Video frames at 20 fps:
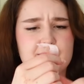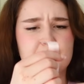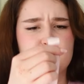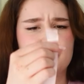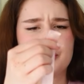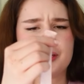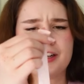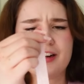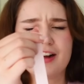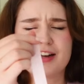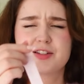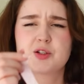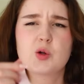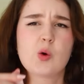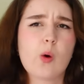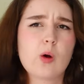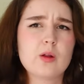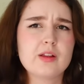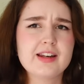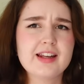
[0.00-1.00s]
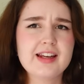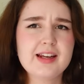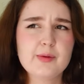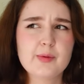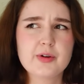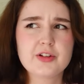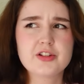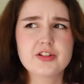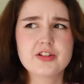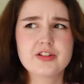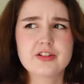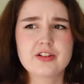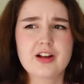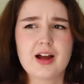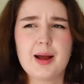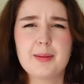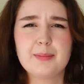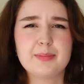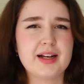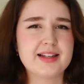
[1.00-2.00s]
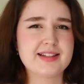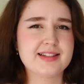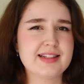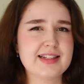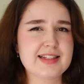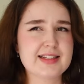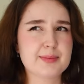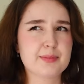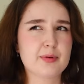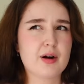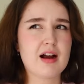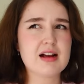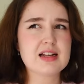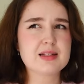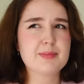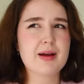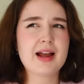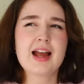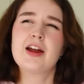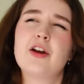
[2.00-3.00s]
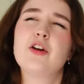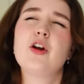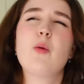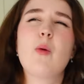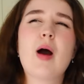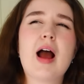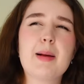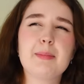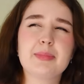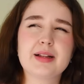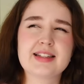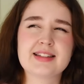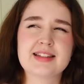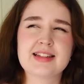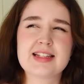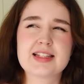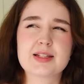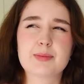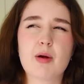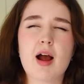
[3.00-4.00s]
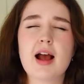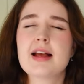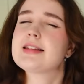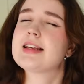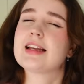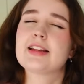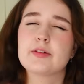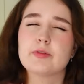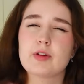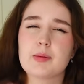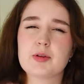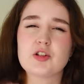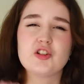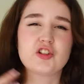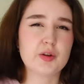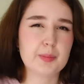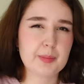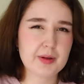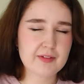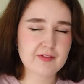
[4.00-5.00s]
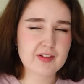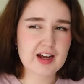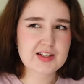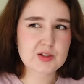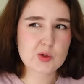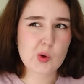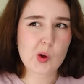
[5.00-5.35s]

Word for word: pretty nice quality, which I'm pleasantly surprised by. I don't know why I'm pleasantly surprised, like the ribbon should be of nice